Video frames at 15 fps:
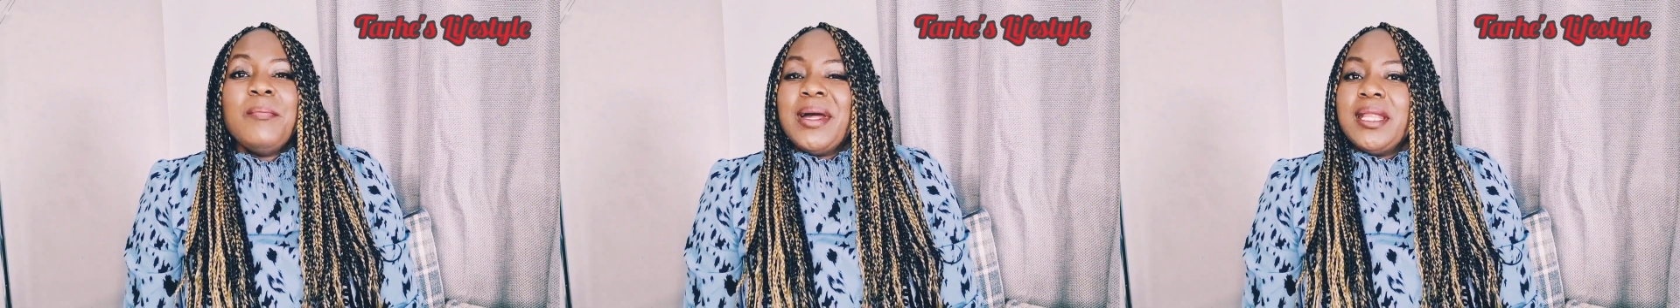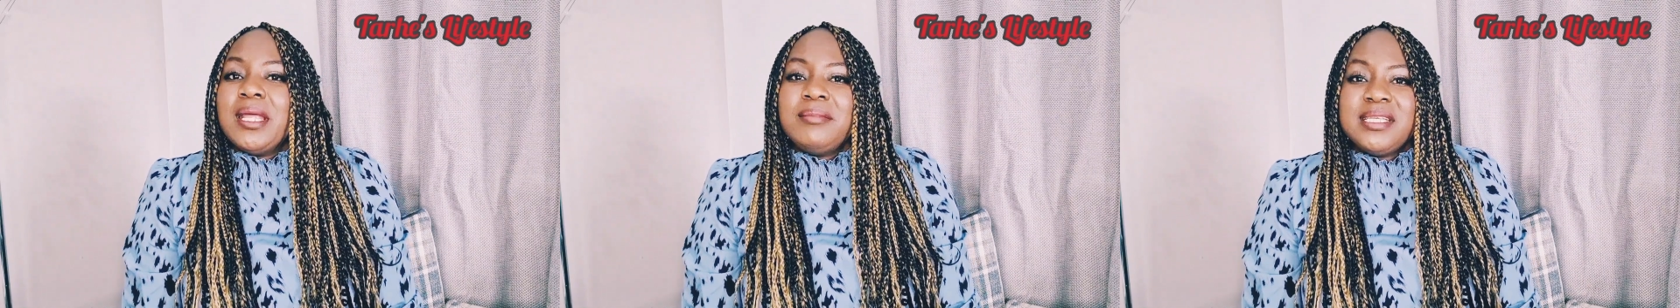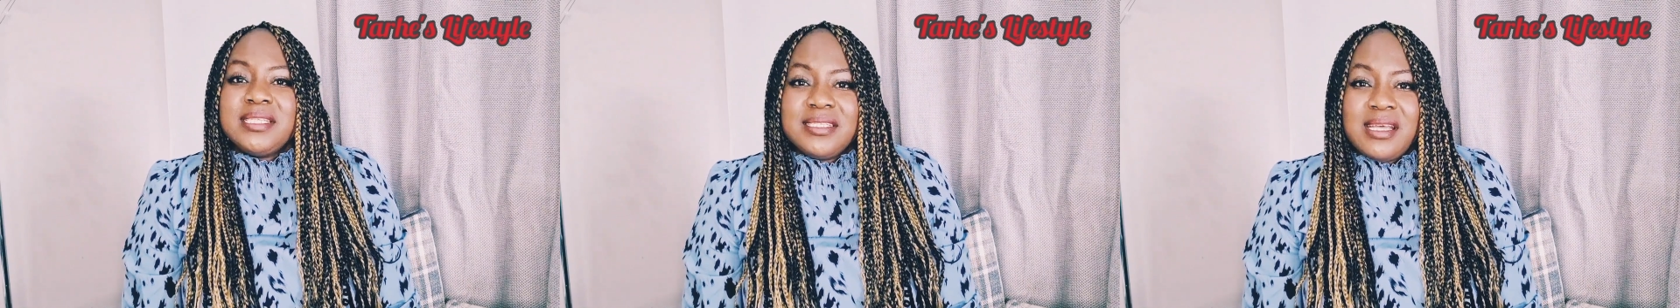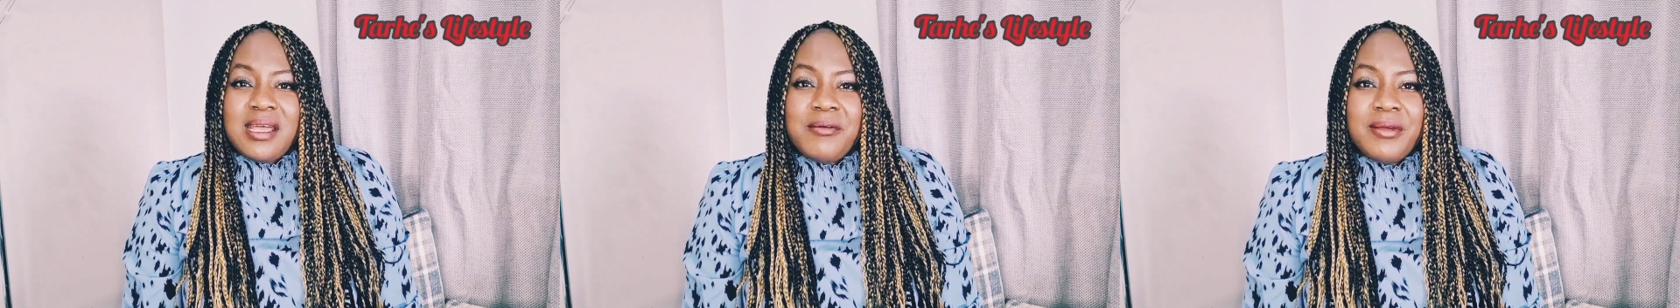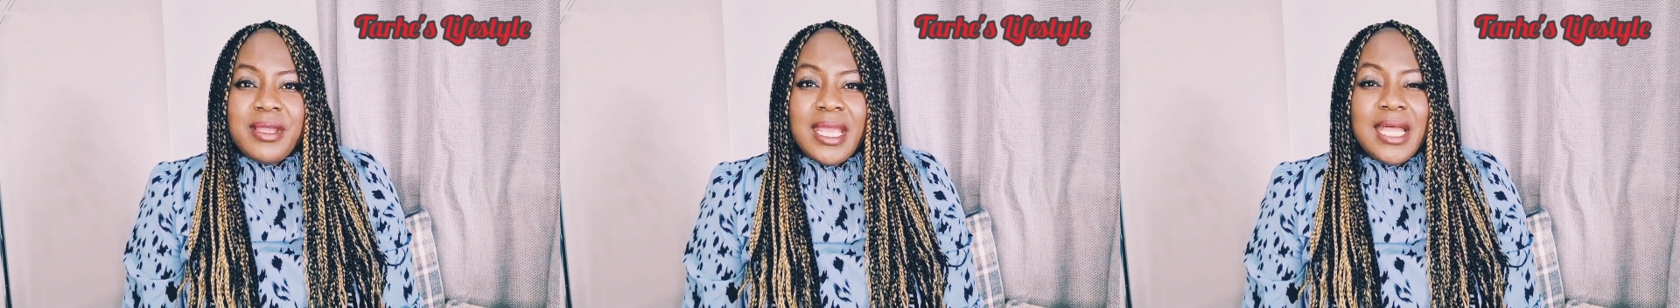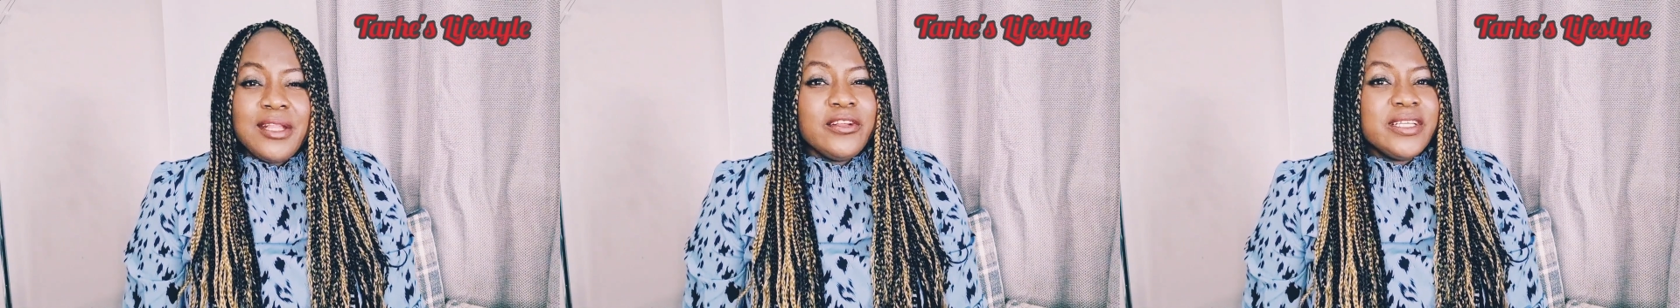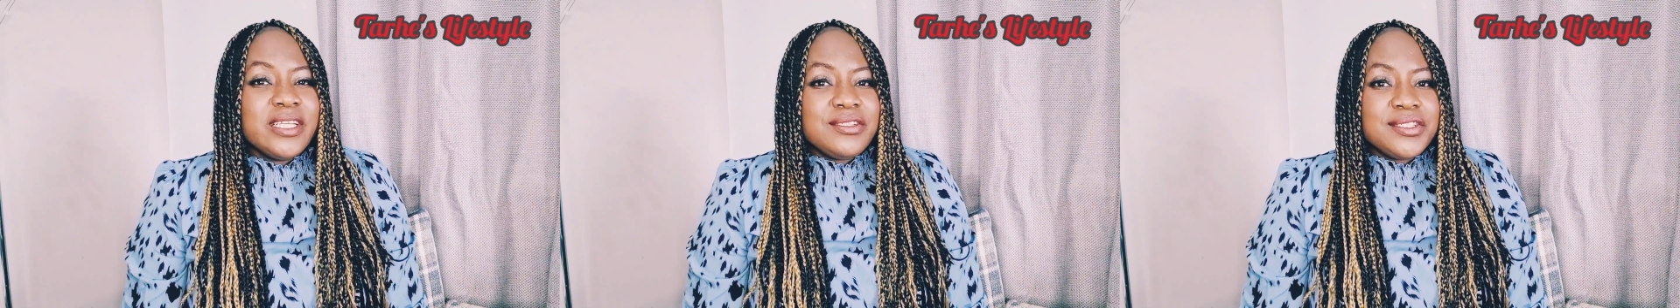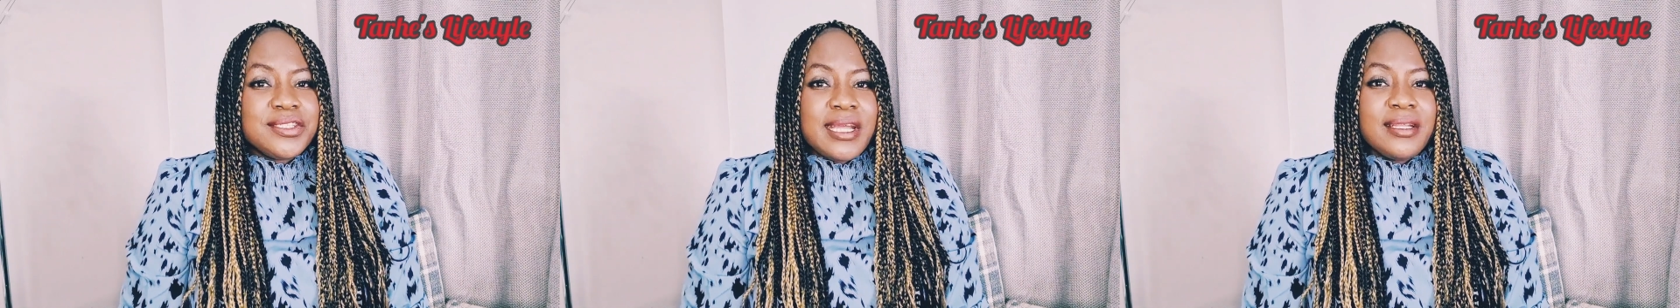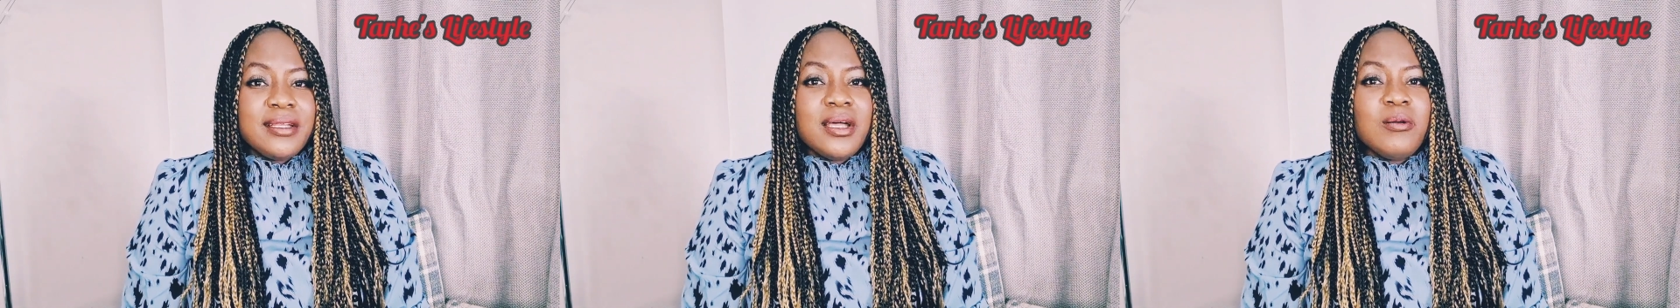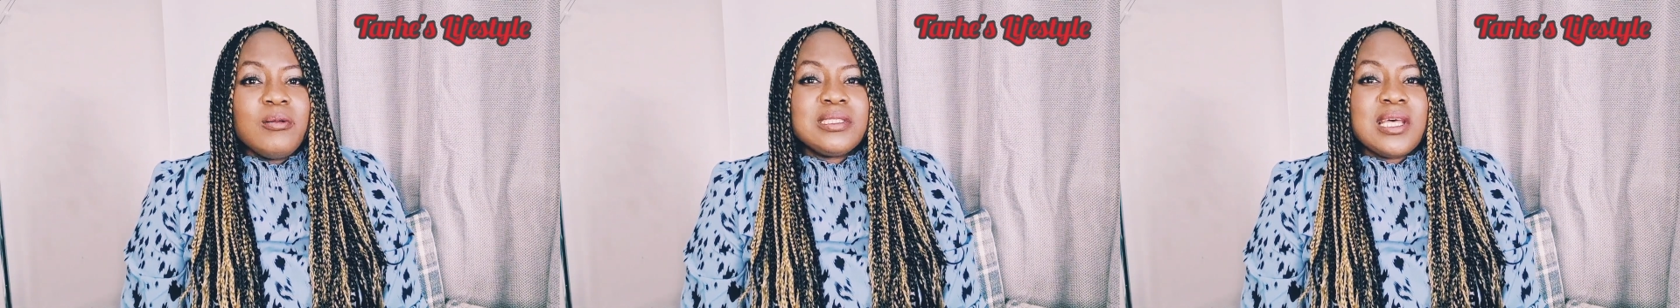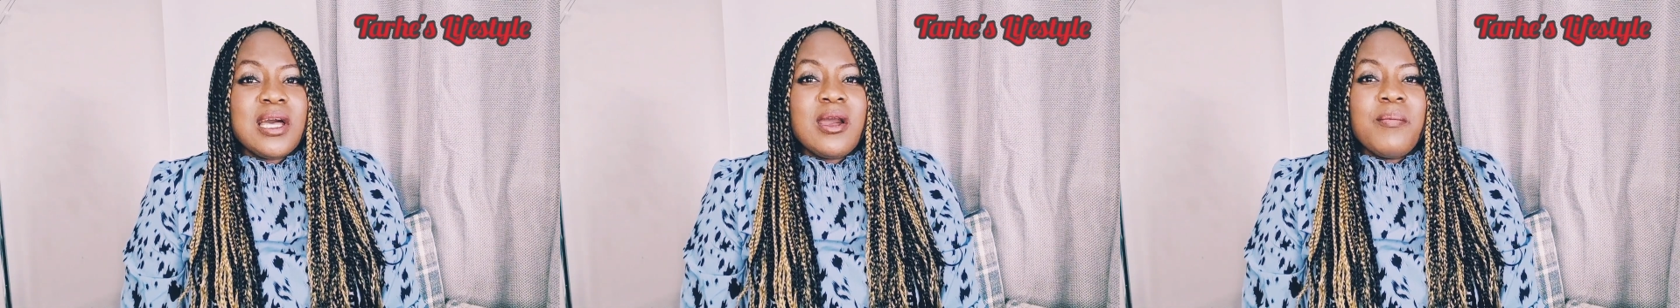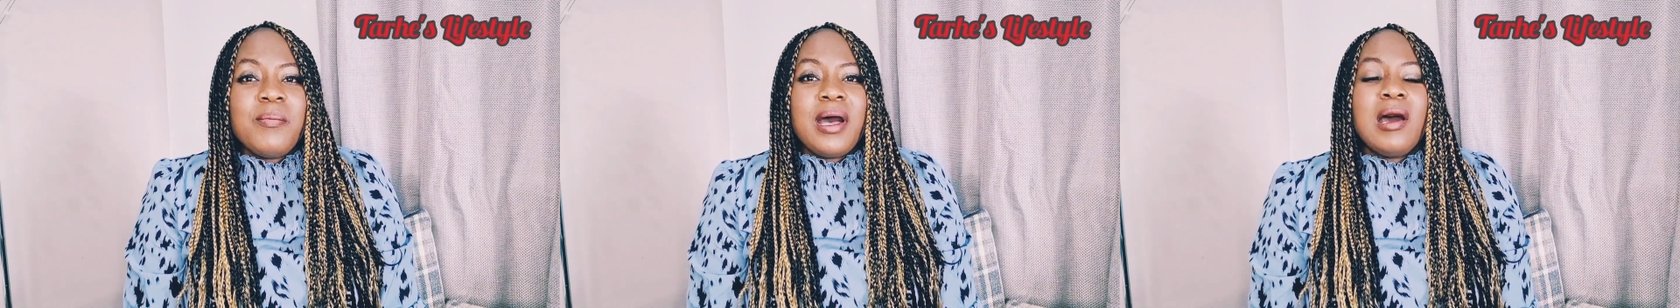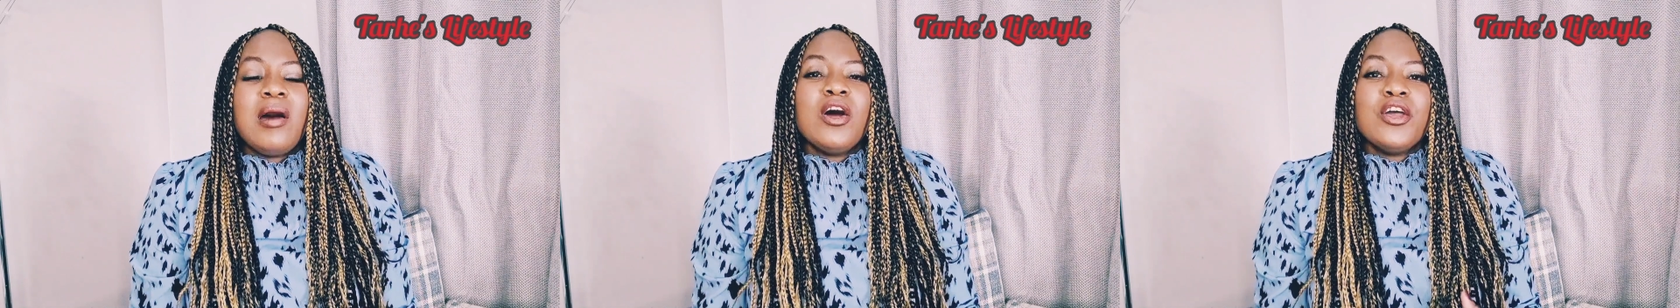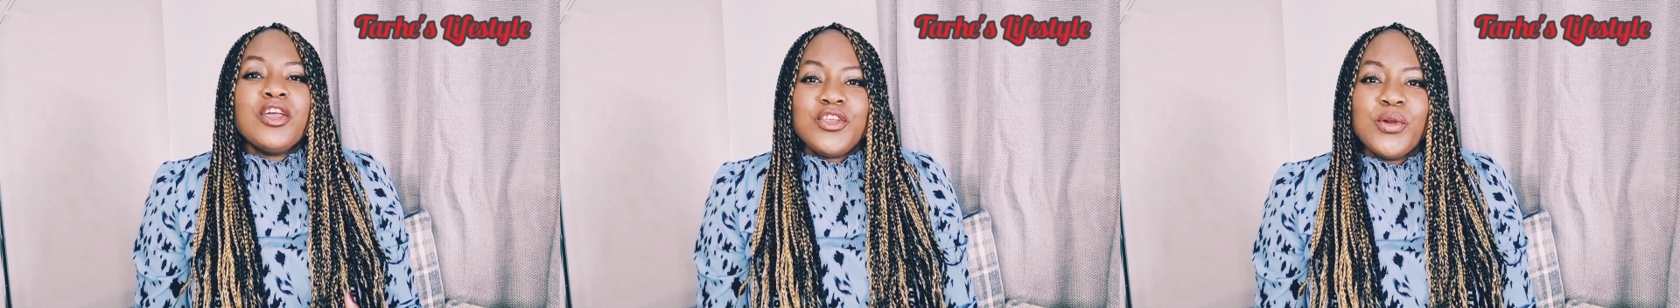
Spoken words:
My name is Tari, and on this channel we talk about